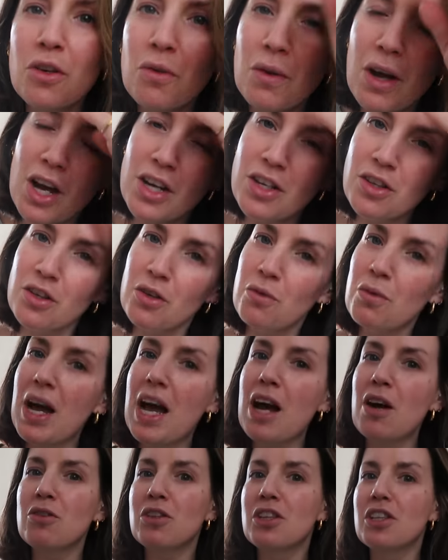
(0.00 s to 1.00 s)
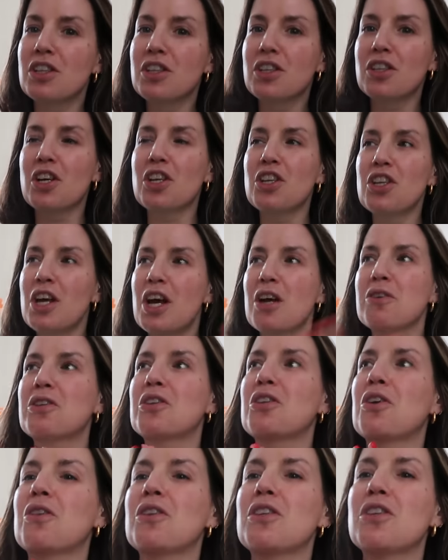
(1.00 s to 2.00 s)
know, I don't know how to, I don't know how to
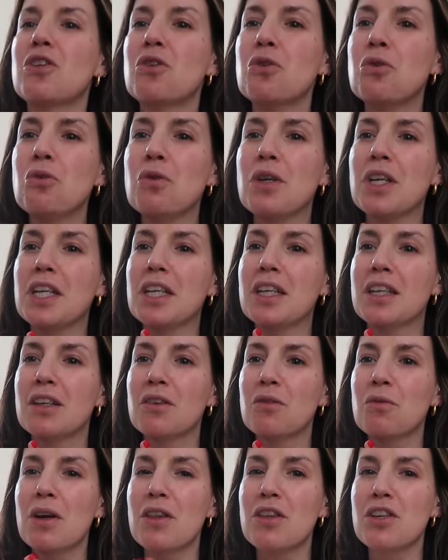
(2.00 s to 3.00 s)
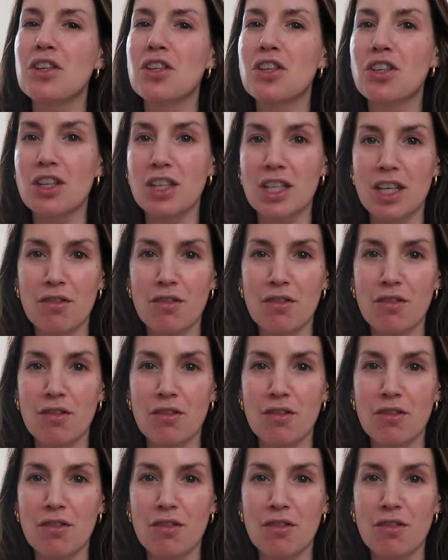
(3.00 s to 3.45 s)
start this story. Whether to just